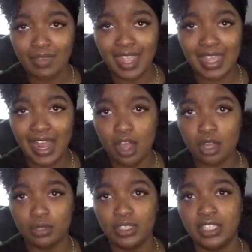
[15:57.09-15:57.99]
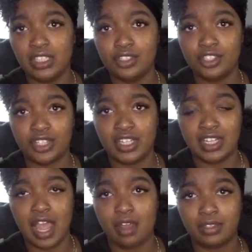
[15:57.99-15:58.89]
And I only stretch
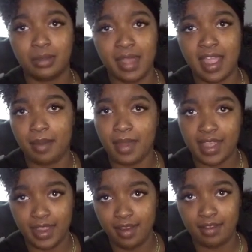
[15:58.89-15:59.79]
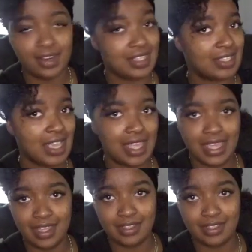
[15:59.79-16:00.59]
out the back of my hair. That's it.